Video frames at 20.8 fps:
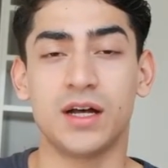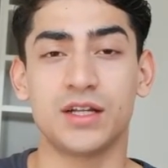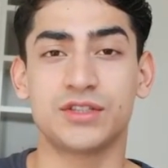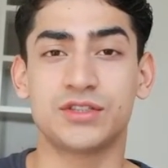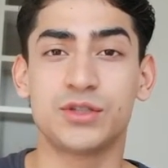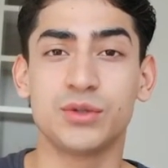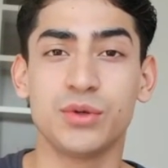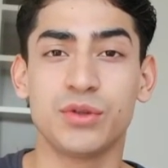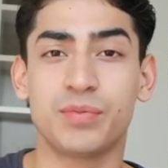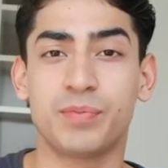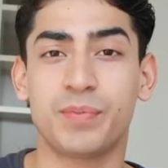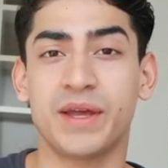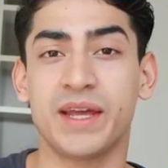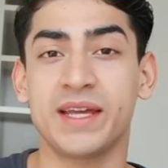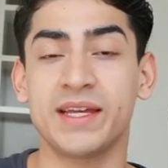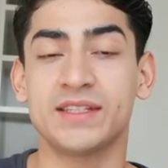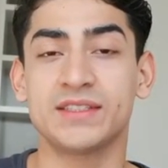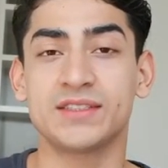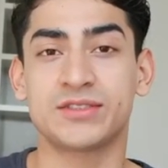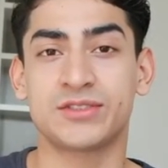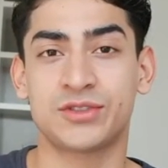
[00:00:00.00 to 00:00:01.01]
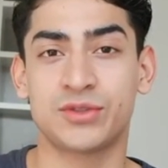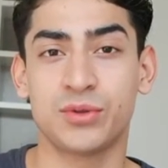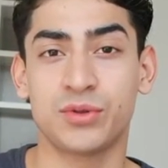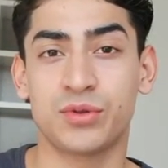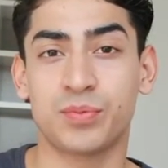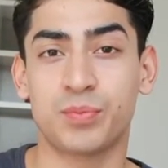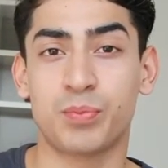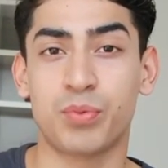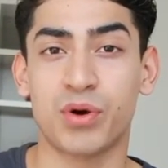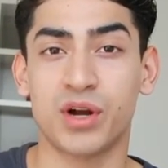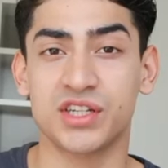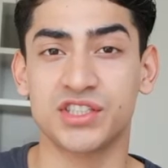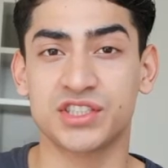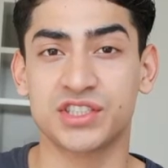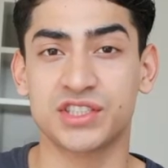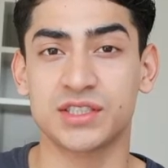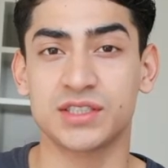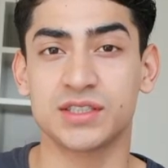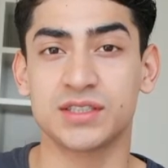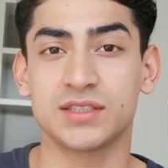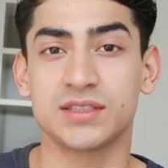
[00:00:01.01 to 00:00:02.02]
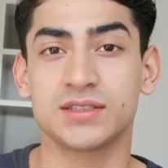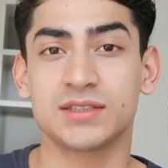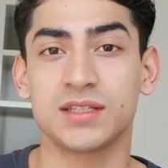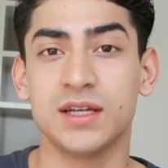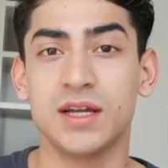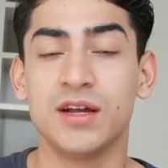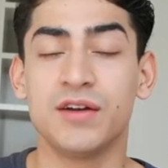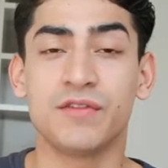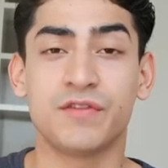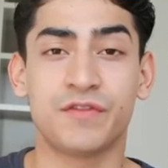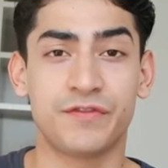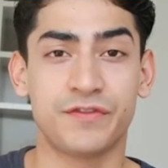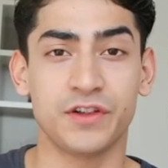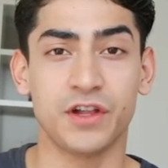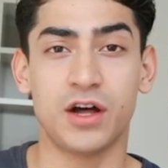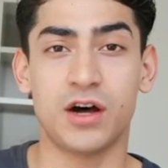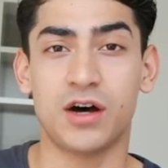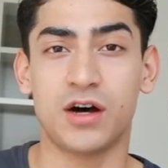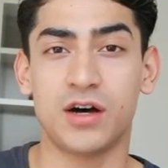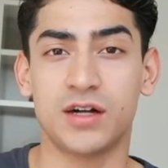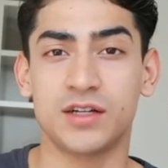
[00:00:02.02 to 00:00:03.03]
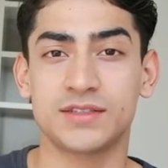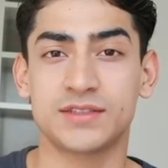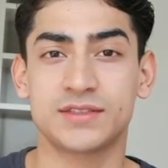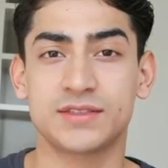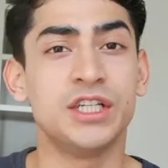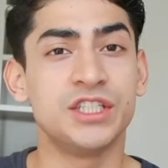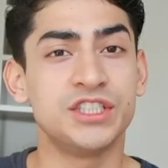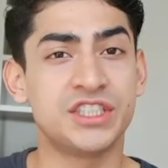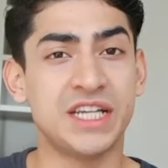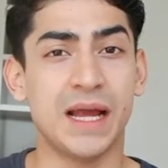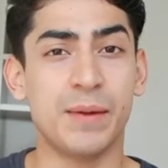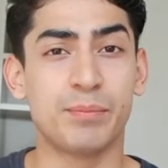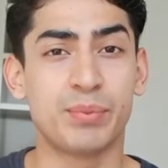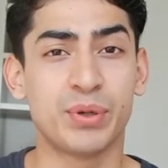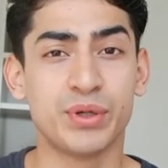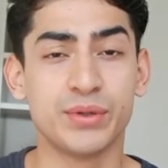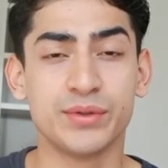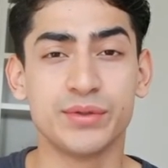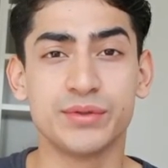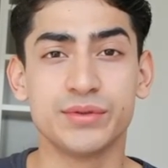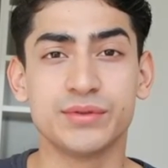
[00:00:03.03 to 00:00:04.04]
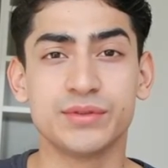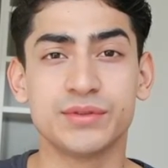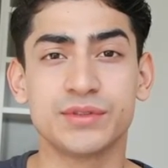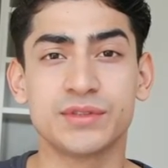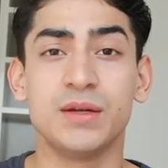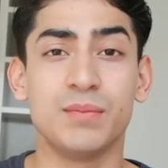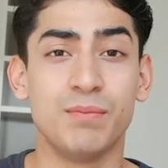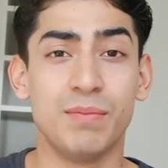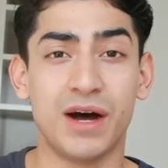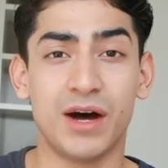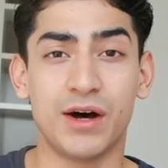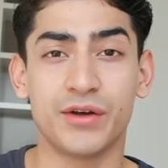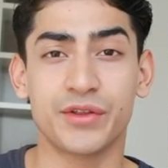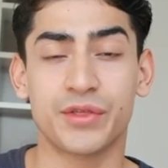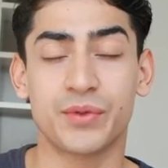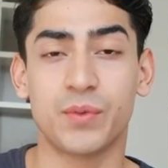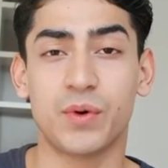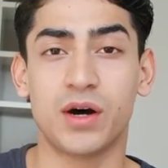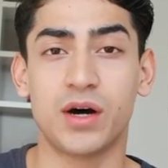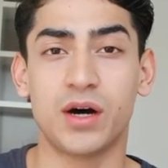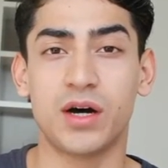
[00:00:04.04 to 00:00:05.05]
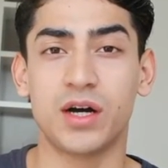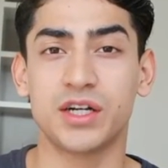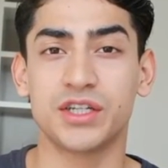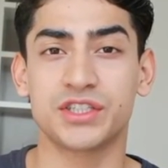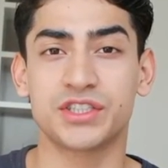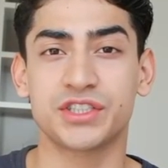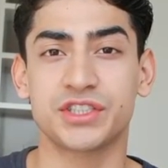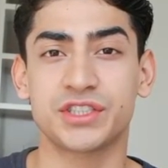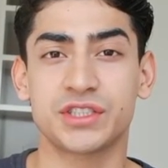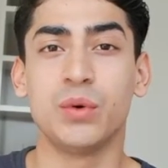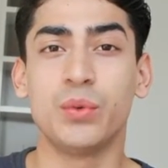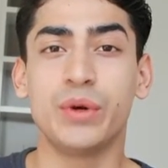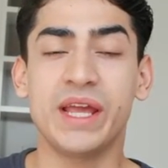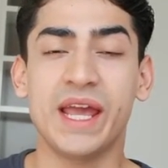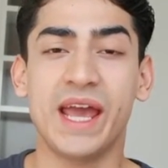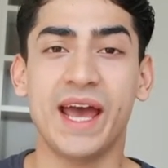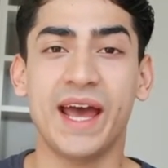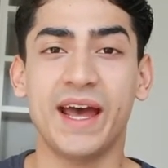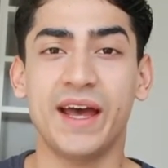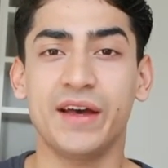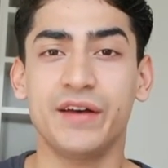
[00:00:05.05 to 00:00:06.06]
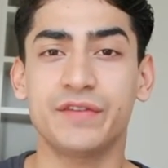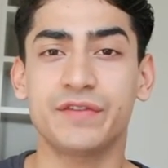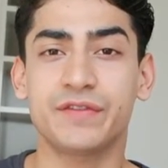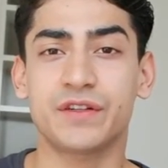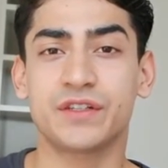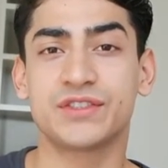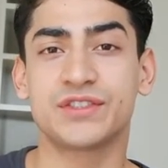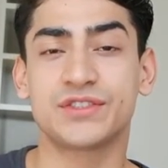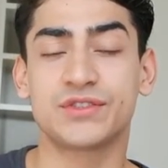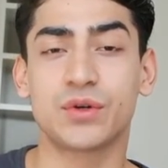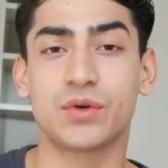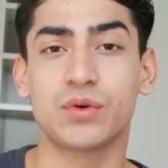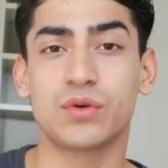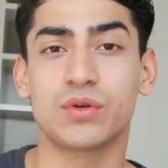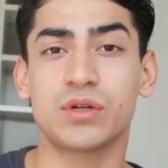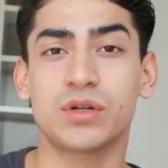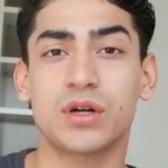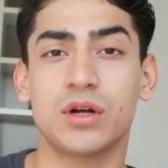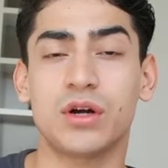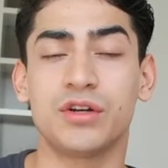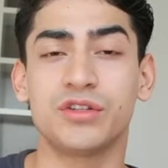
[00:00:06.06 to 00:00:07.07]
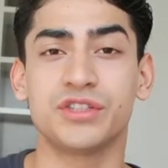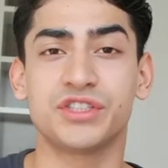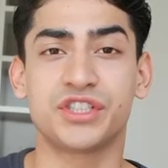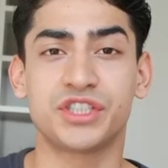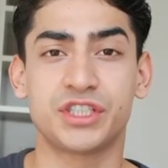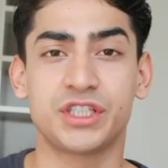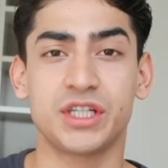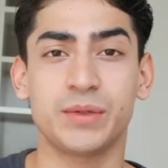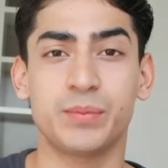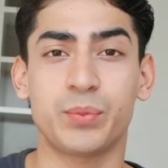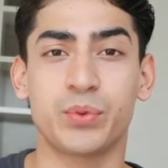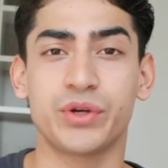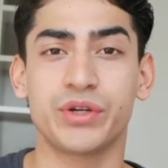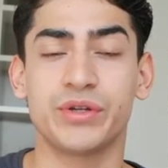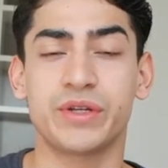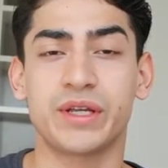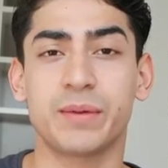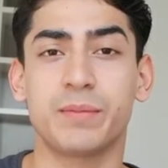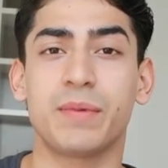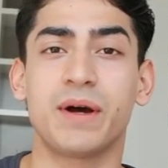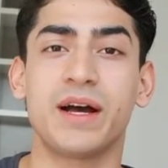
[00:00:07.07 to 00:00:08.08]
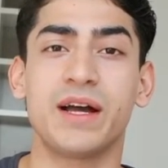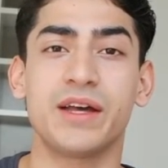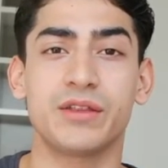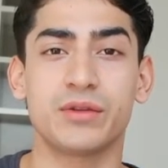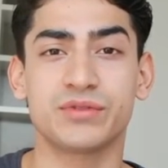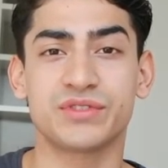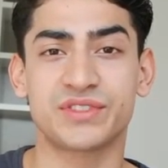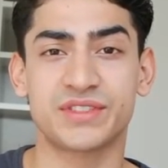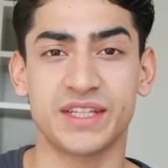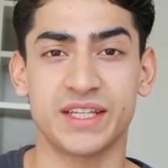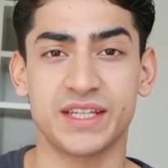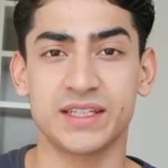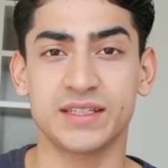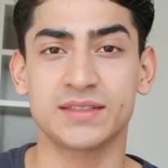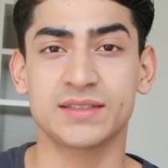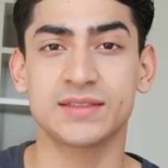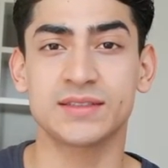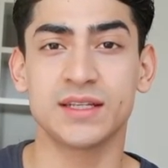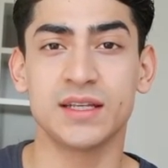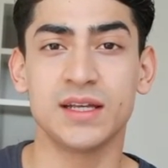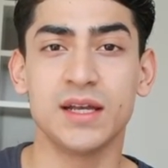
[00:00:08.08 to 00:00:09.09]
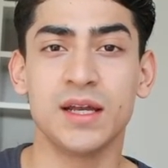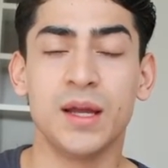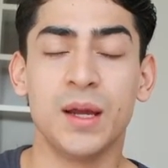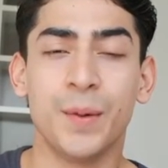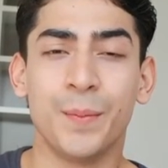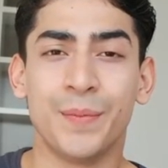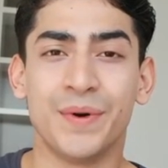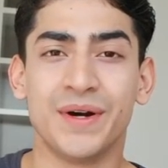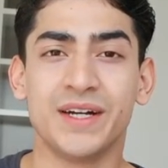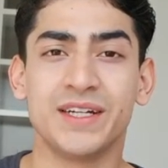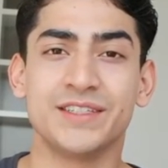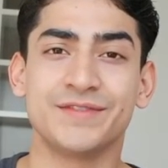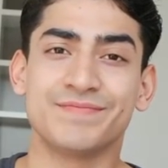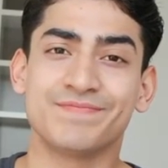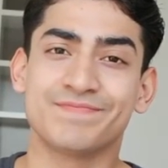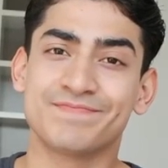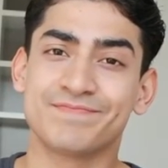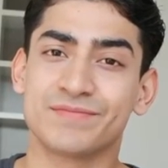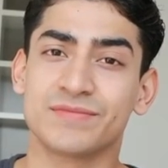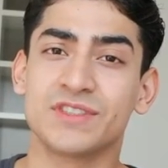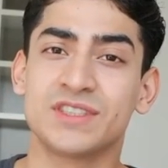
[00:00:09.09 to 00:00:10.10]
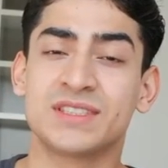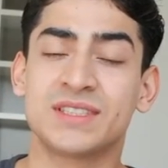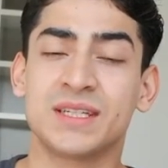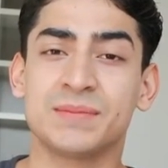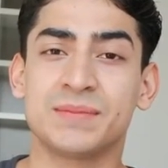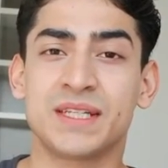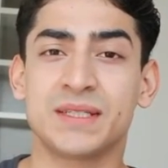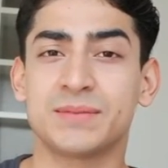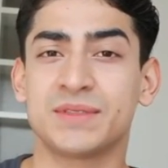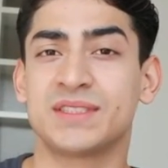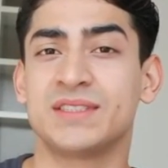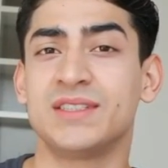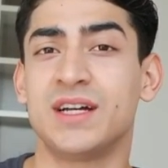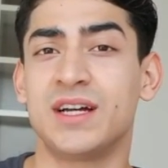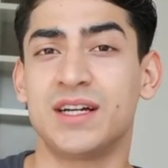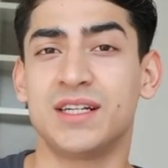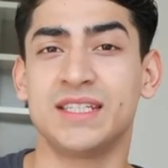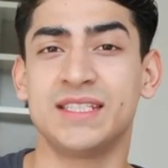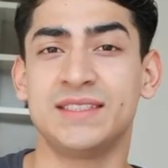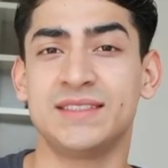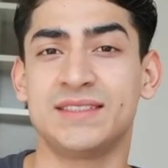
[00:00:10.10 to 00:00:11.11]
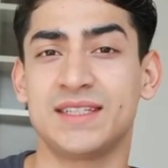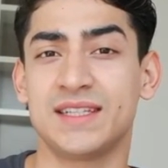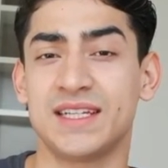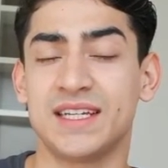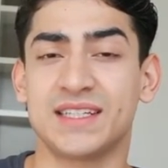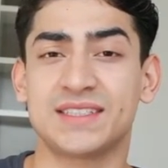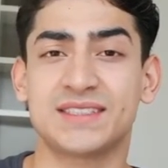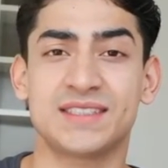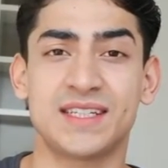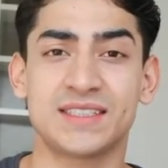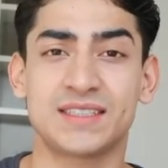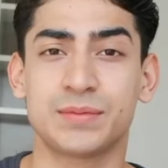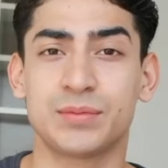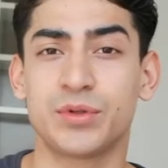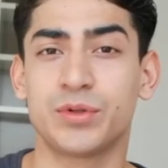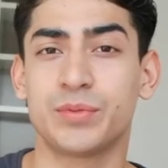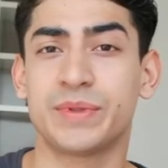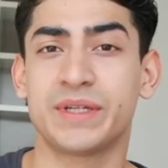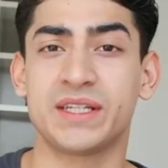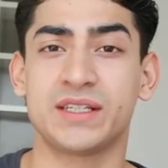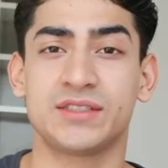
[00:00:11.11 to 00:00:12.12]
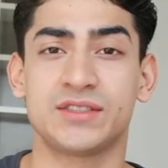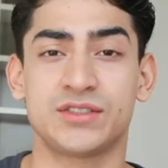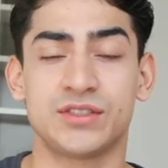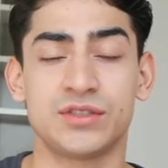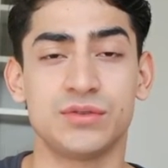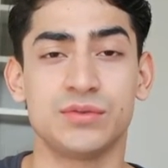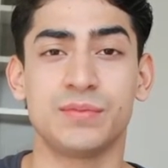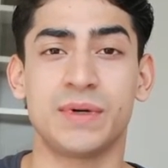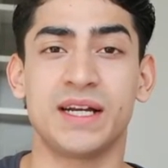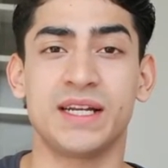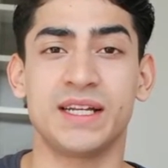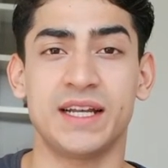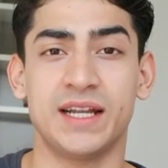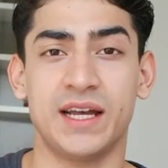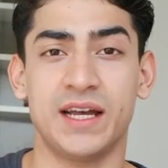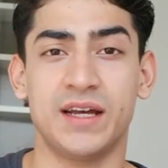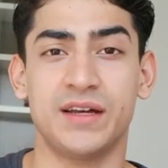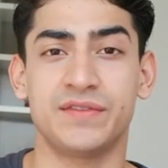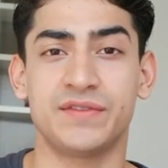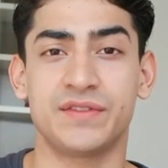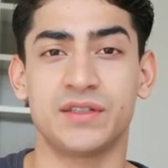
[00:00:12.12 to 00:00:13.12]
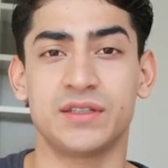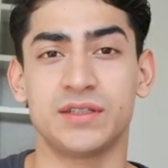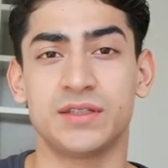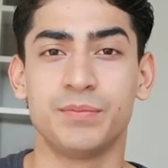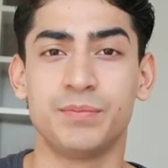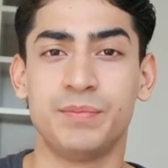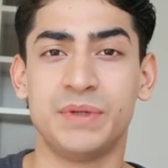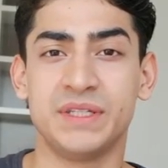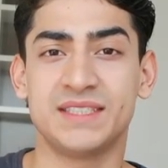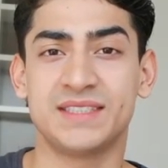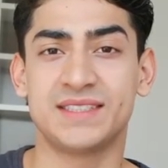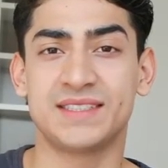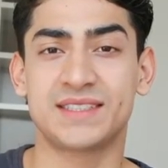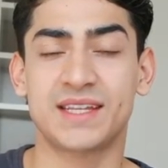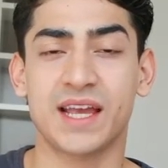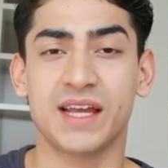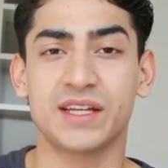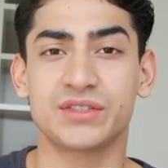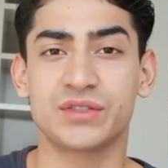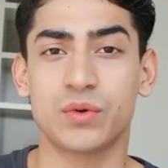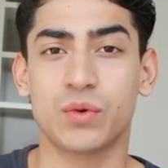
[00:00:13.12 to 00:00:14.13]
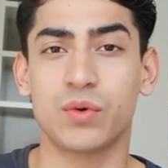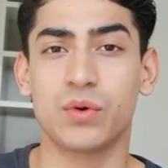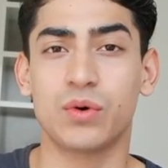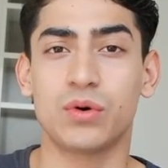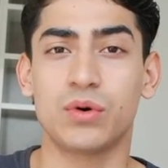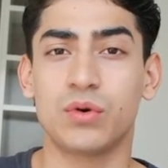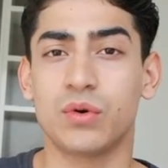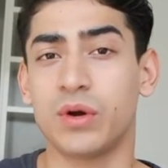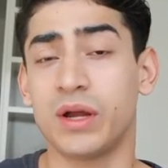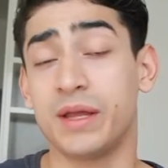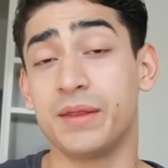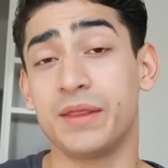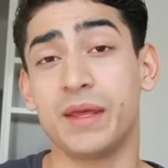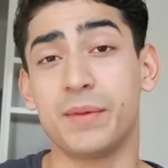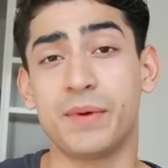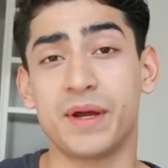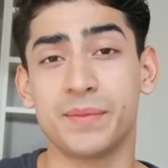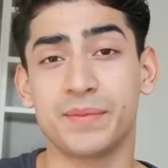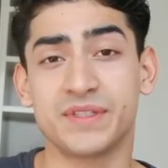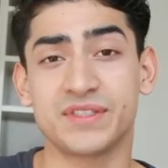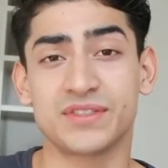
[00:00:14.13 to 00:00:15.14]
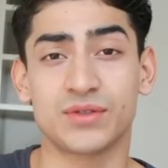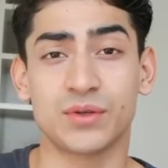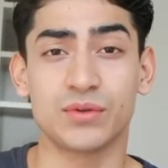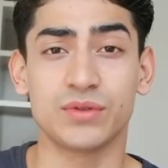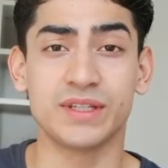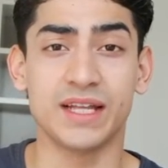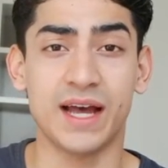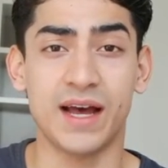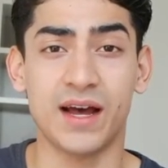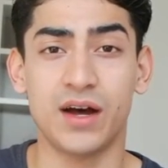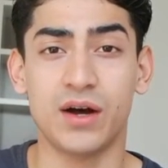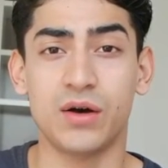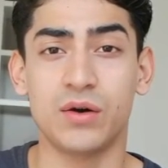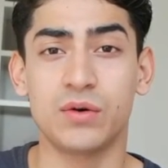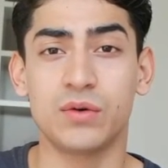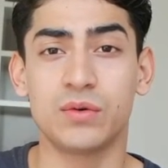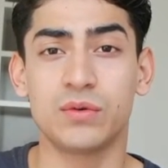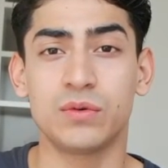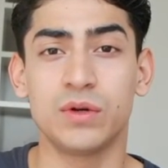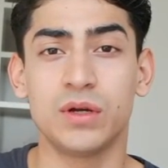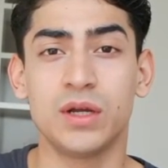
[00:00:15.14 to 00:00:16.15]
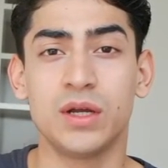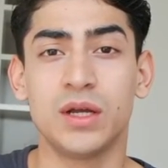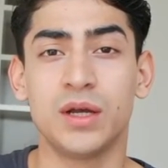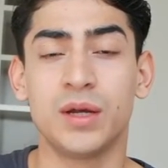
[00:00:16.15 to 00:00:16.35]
Toothpaste, toothbrushes, floss, shampoos, mouthwash. We have a store on the ship where you can buy those things, but sometimes it's not easily accessible because you might have a busy schedule and they might be sold out.